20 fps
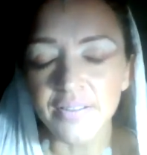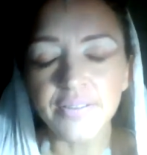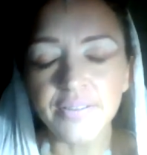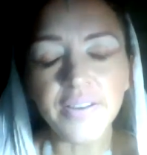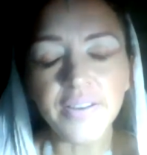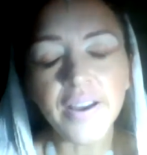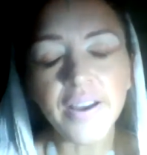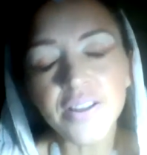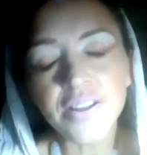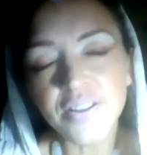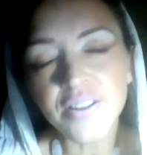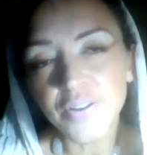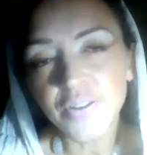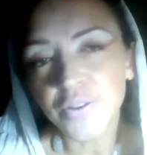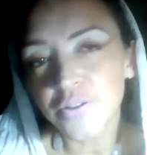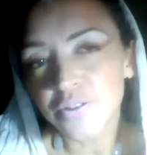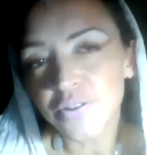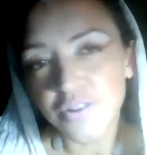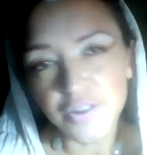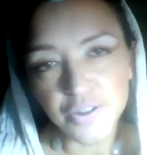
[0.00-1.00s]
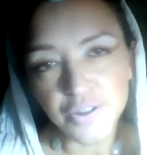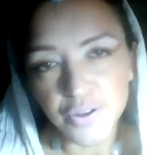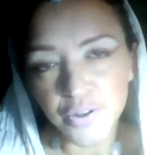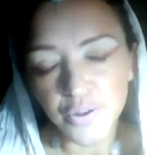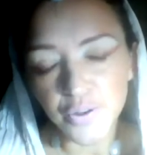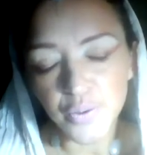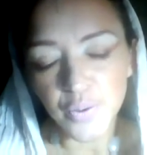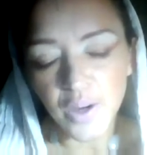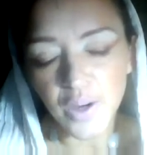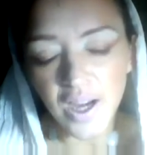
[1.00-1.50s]
Very difficult to
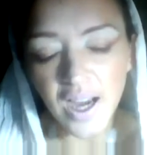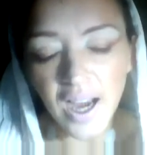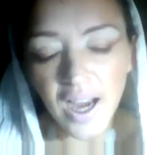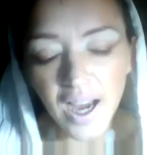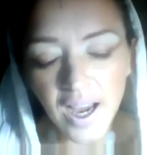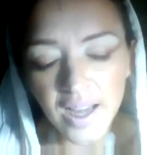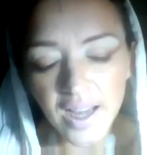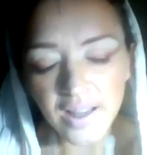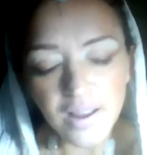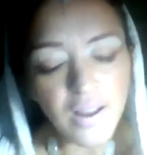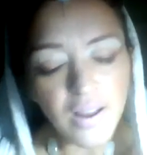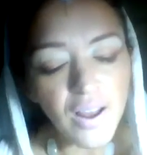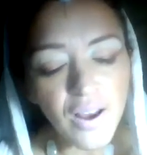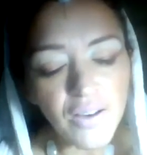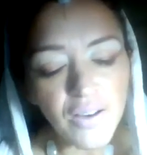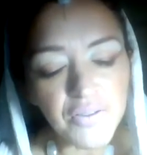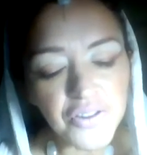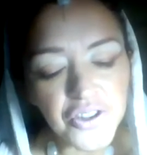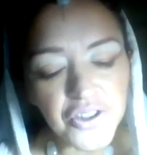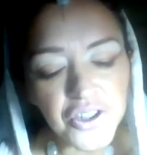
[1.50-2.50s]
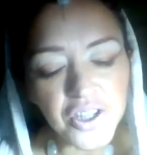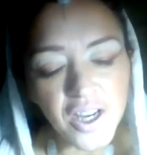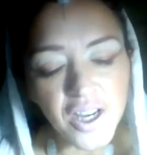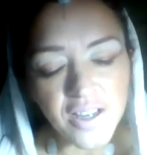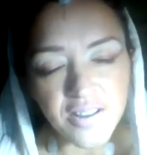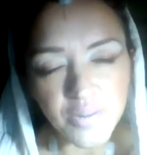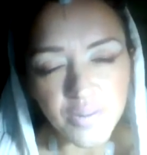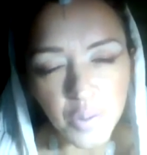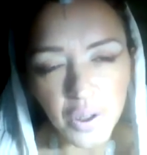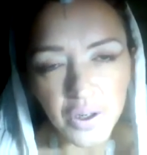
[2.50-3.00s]
do. I love
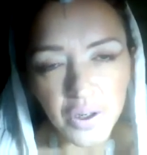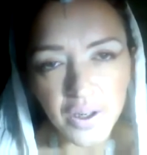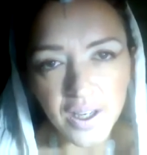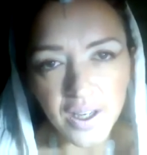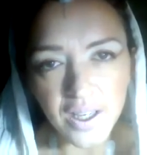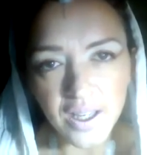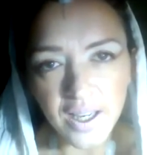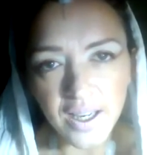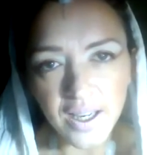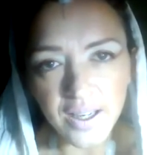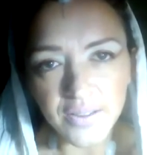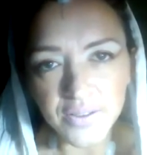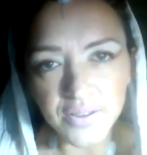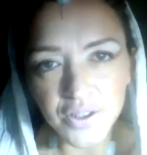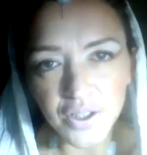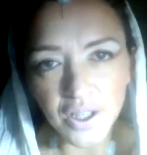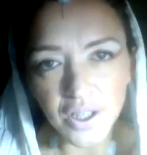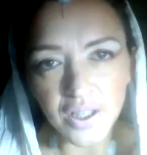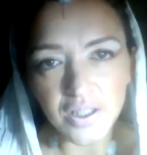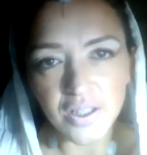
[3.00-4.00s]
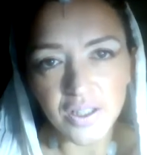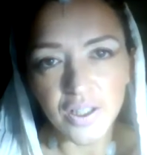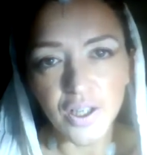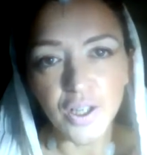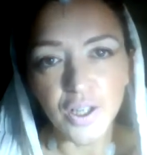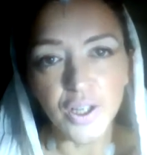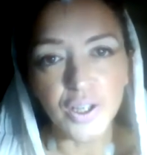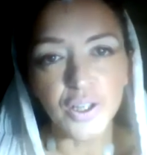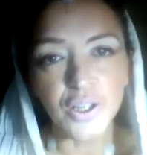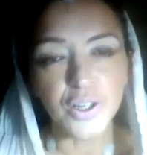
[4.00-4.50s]
Shakespeare and I have done
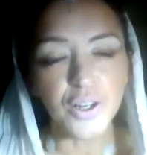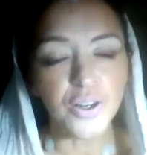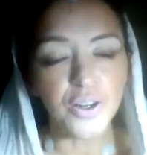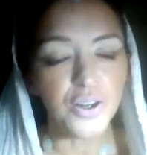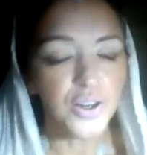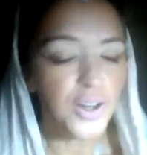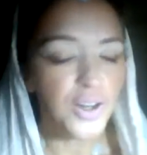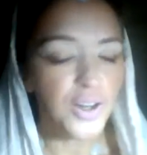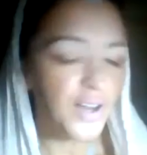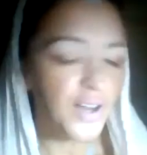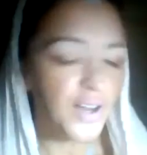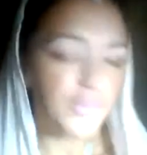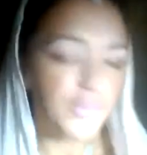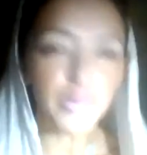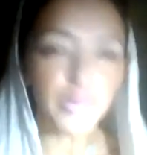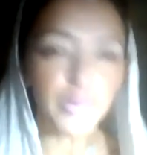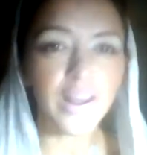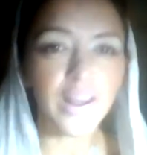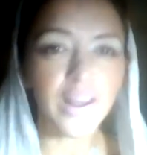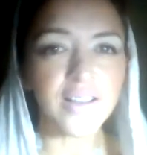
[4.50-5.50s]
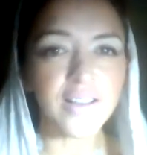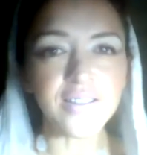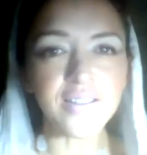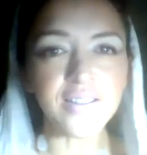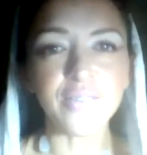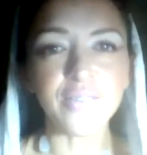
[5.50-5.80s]
none of the plays